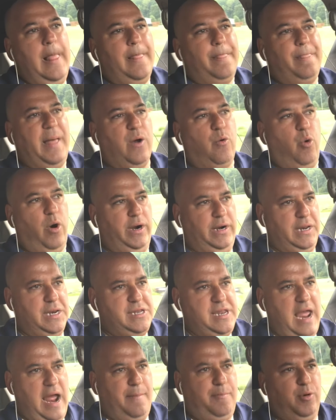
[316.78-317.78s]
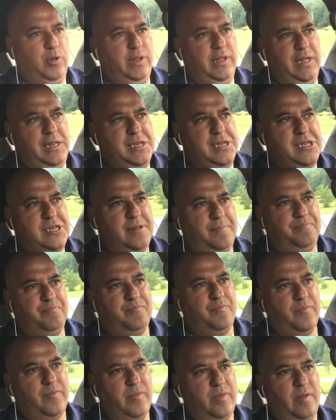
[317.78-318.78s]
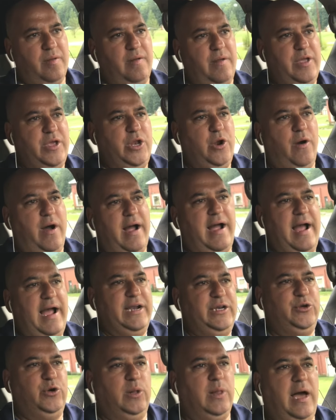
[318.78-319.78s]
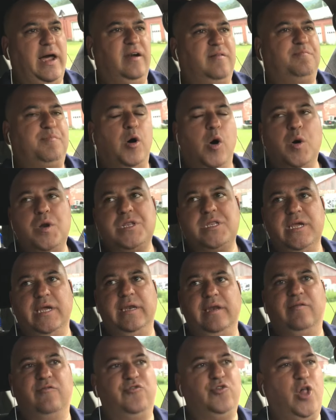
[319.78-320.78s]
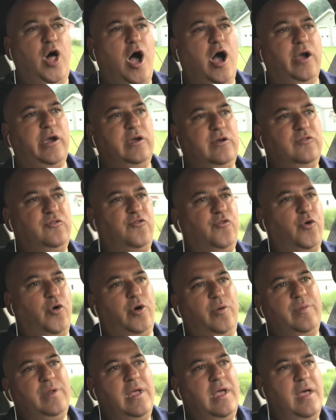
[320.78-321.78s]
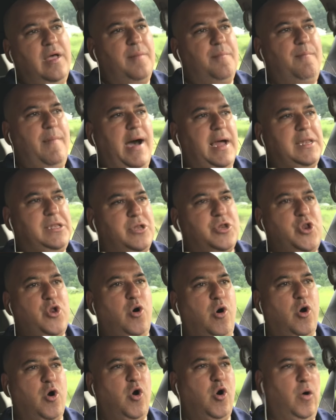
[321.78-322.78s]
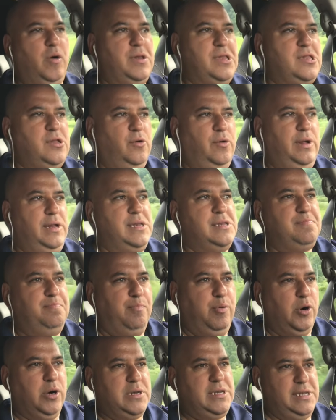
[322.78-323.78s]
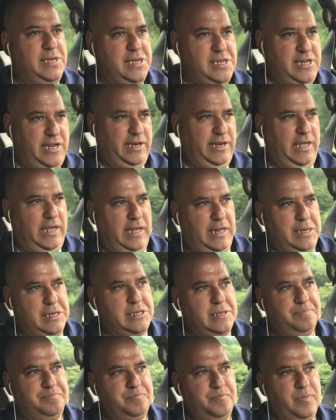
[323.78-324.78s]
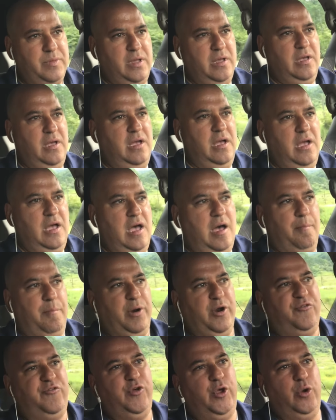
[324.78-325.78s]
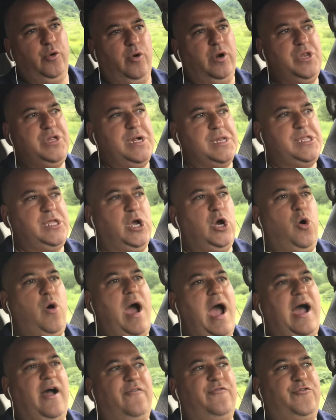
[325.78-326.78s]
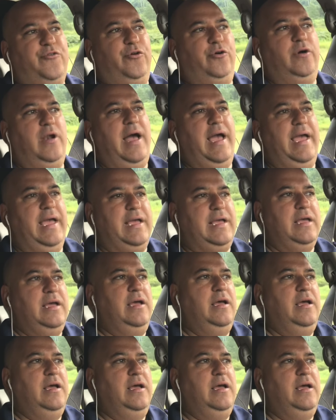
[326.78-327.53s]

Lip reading: Like one example is, you know, I do a lot of posting and vlogging for Master Choco Kotsui's books and CDs. But if you were just to go after like